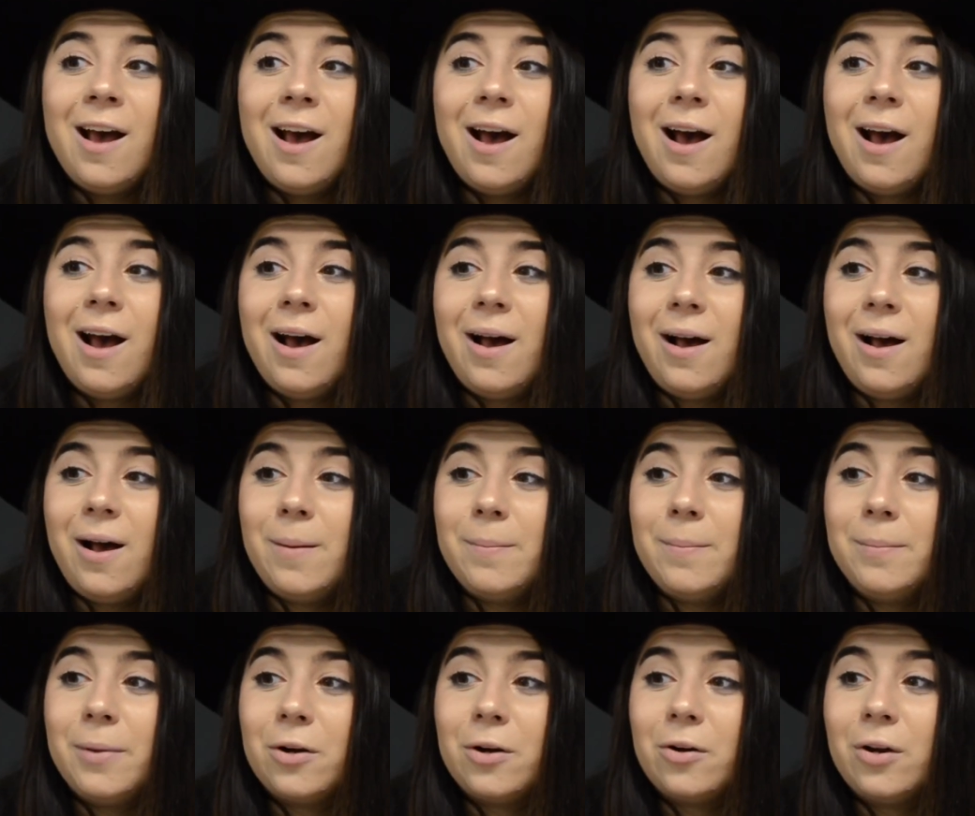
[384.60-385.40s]

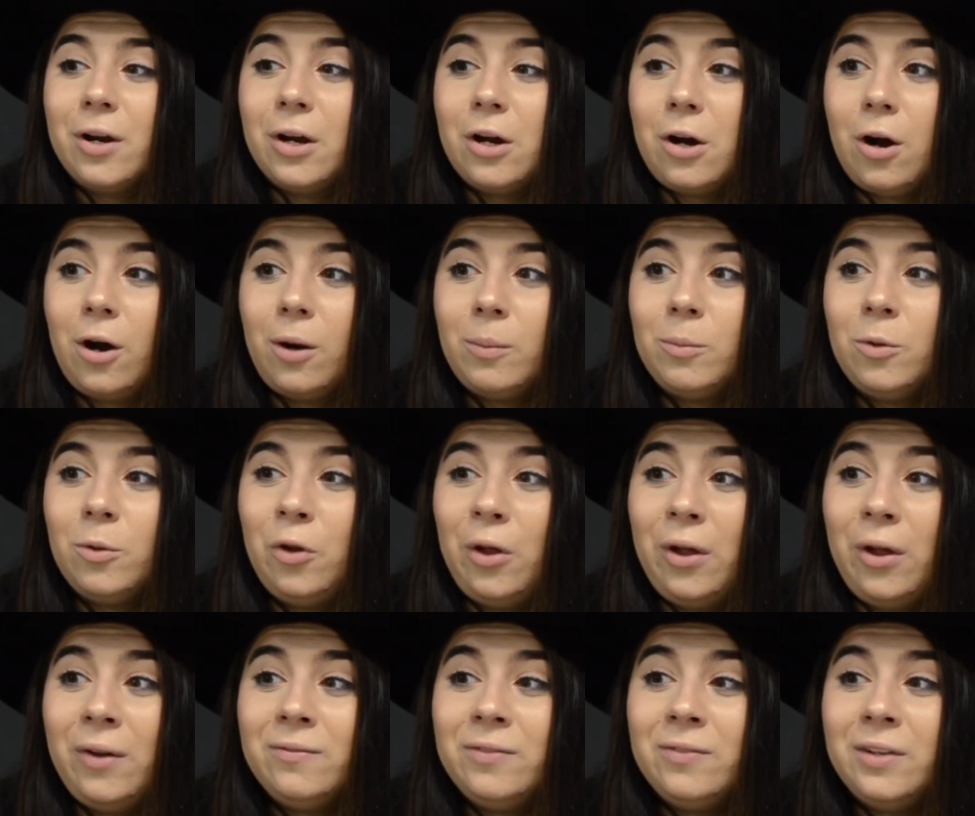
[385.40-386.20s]
buttery caramel
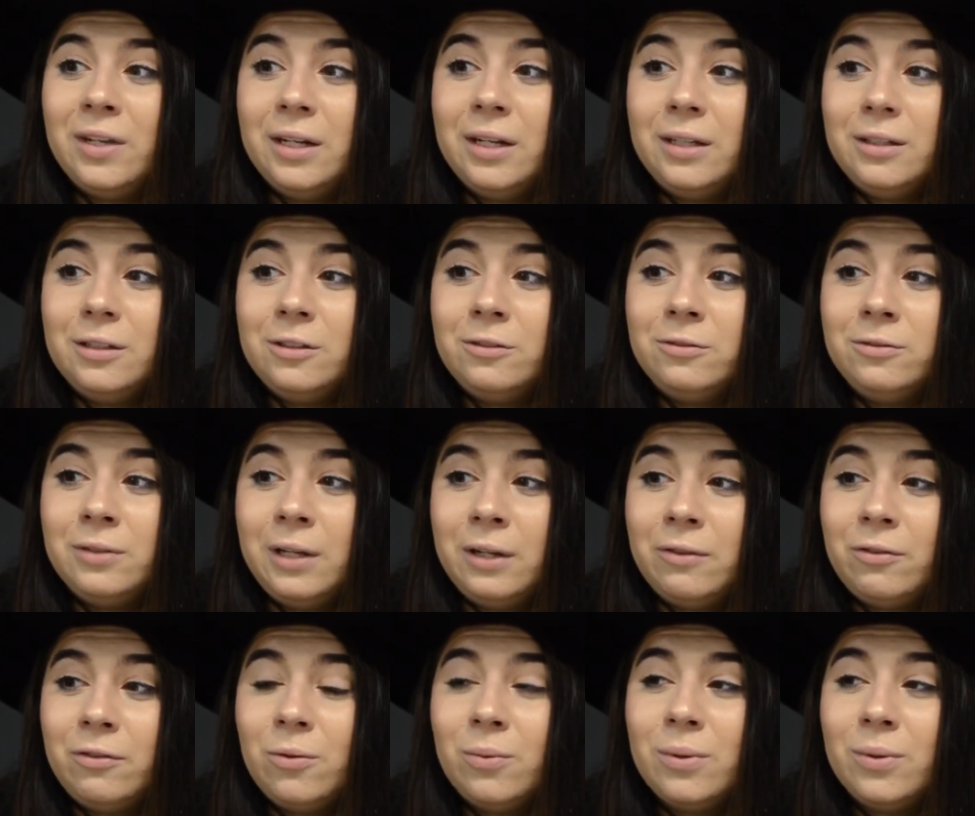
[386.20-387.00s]
and vanilla
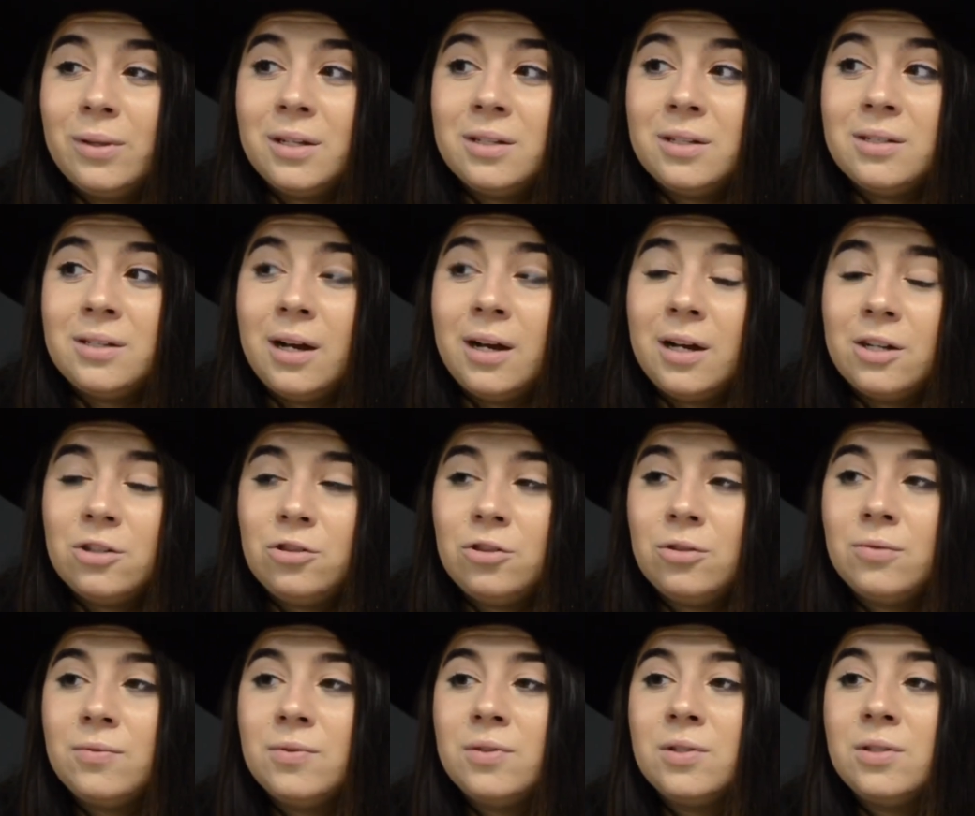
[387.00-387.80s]
flavor with a touch
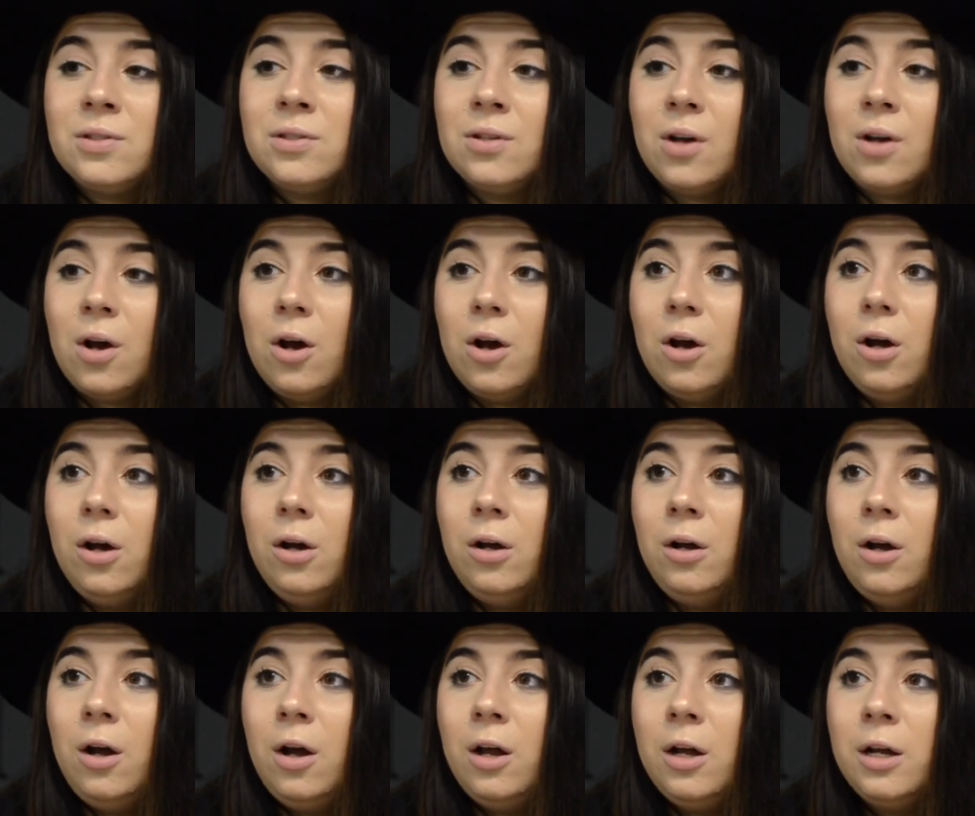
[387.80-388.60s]
of
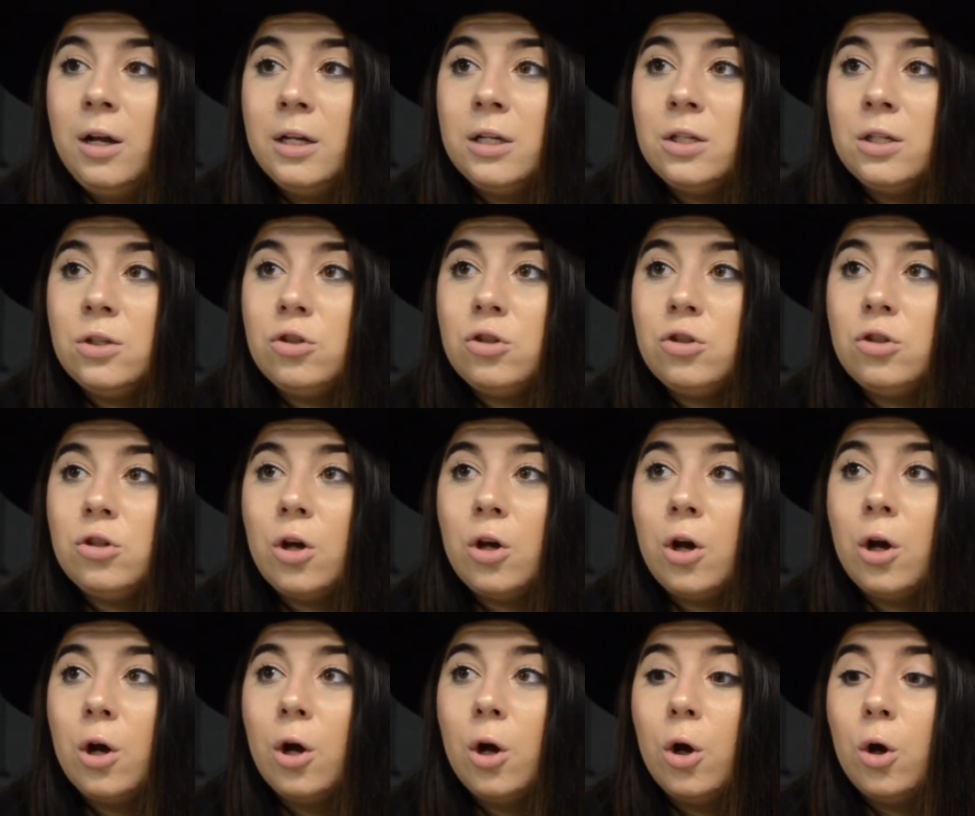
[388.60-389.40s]
salt.
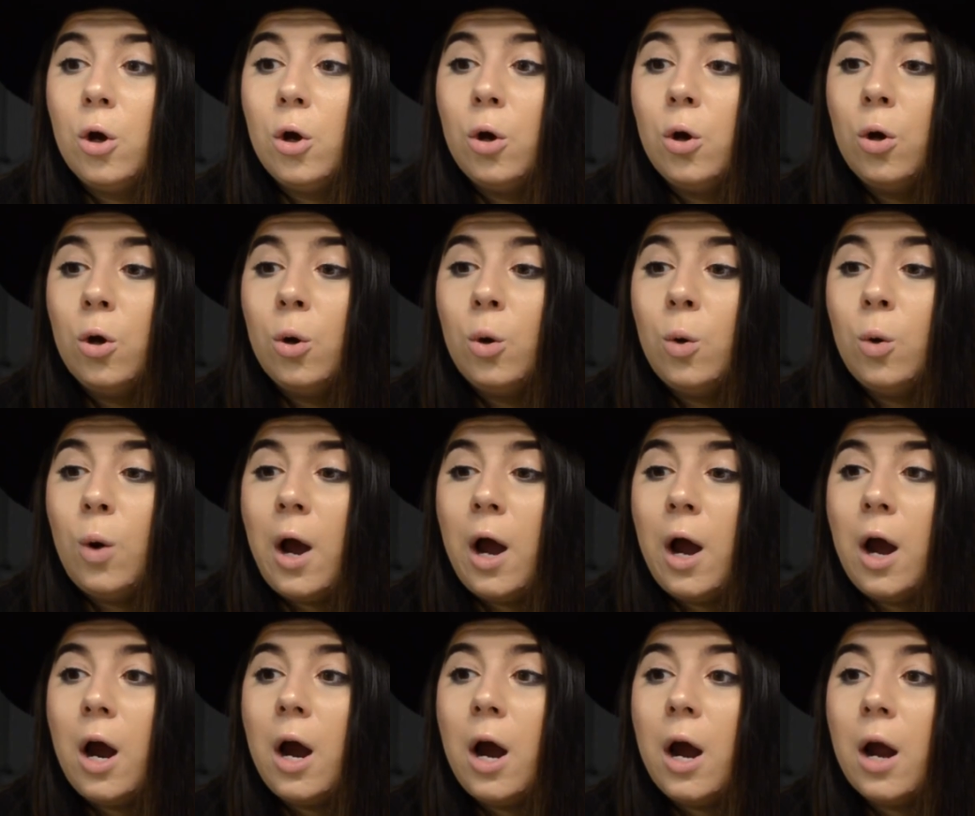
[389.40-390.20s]
So
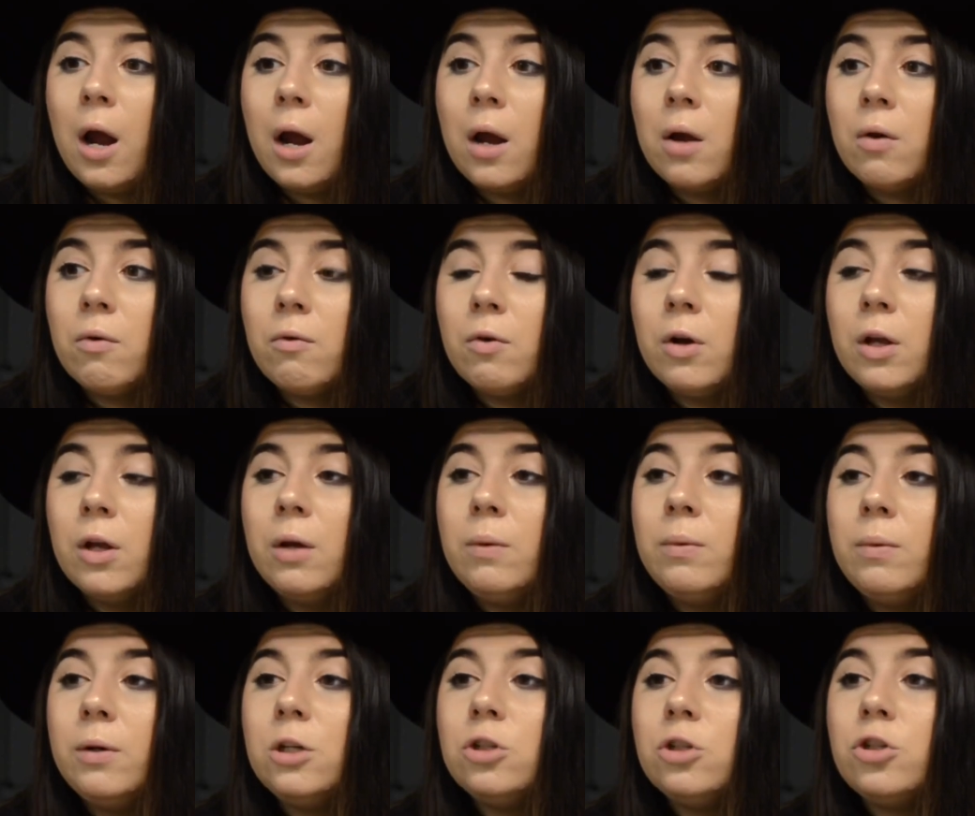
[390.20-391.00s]
I really
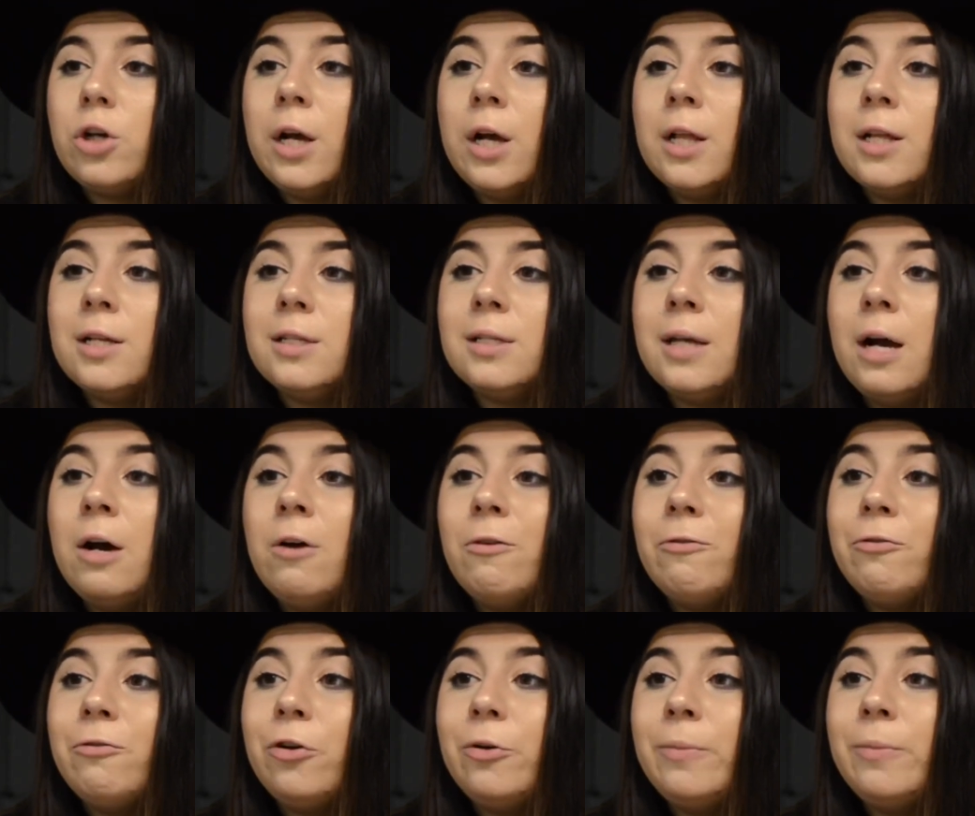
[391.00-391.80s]
want to try this
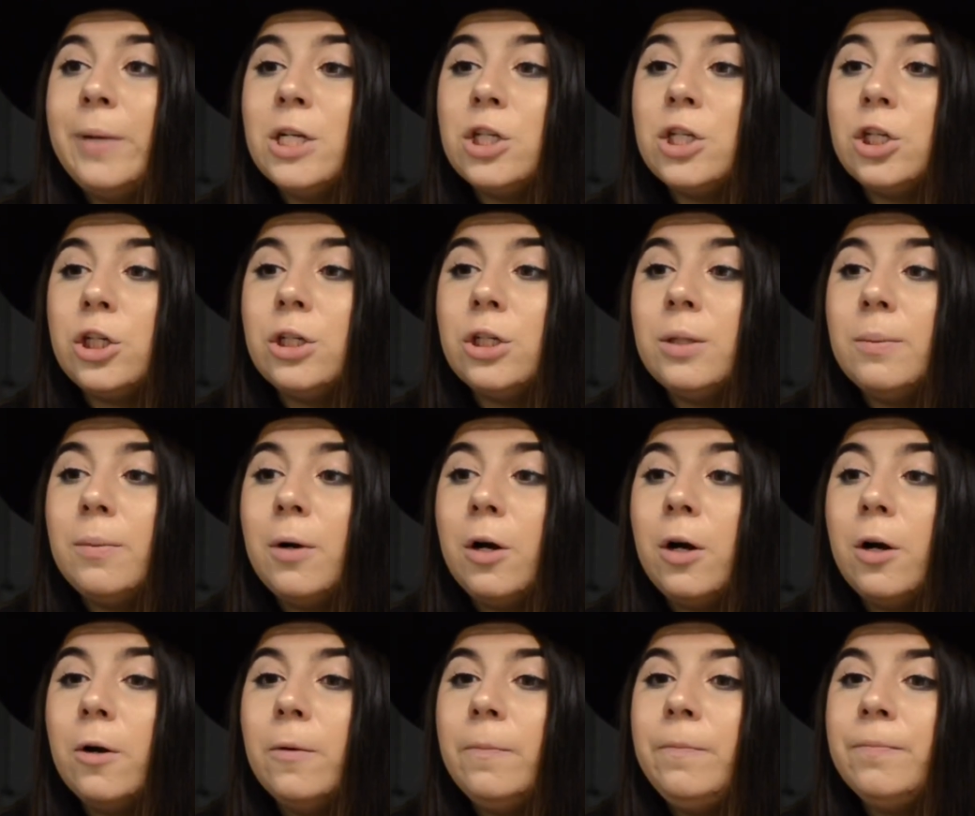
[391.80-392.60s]
out for my turn
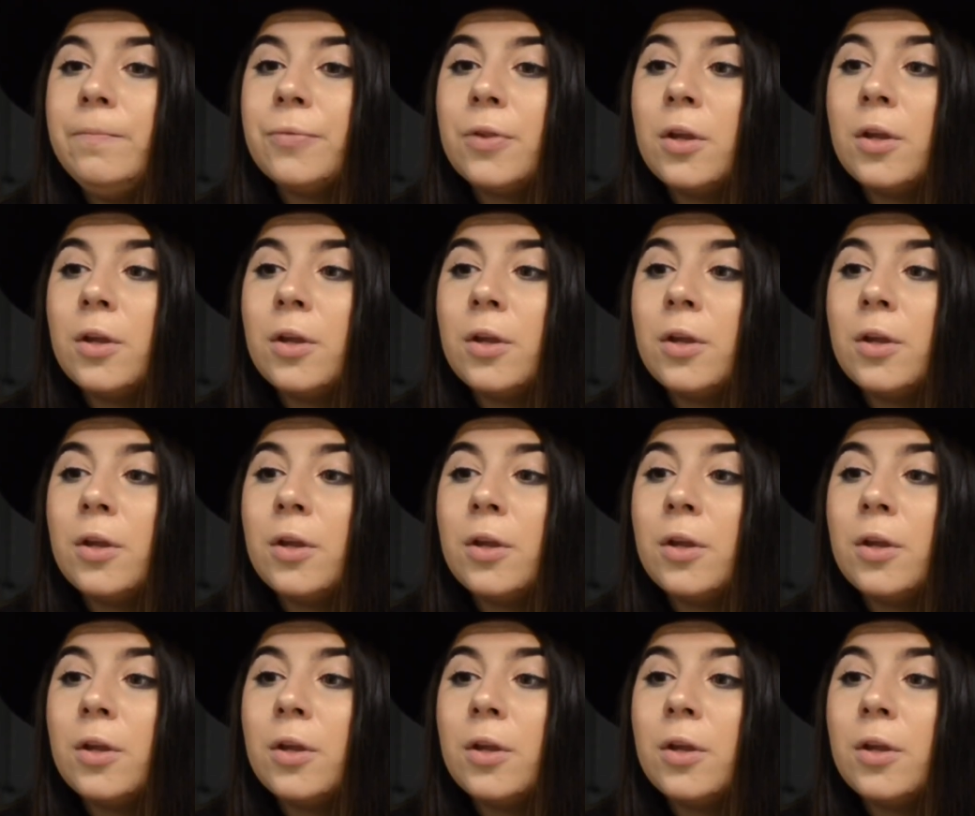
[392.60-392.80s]
tomorrow.